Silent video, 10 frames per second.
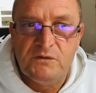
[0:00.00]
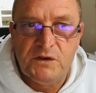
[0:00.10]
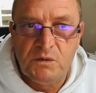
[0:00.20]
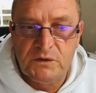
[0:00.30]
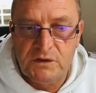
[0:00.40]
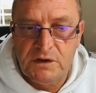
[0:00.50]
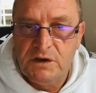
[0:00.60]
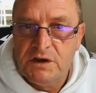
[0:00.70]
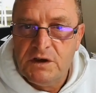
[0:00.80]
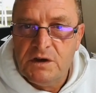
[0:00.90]
You want the
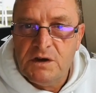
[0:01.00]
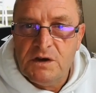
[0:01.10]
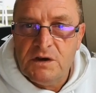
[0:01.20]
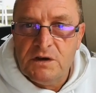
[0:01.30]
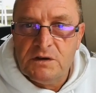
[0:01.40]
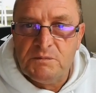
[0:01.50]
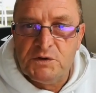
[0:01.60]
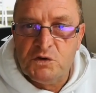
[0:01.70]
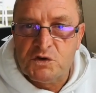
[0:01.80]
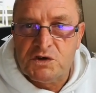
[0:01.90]

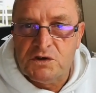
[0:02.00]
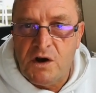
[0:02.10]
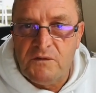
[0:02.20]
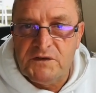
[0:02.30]
production of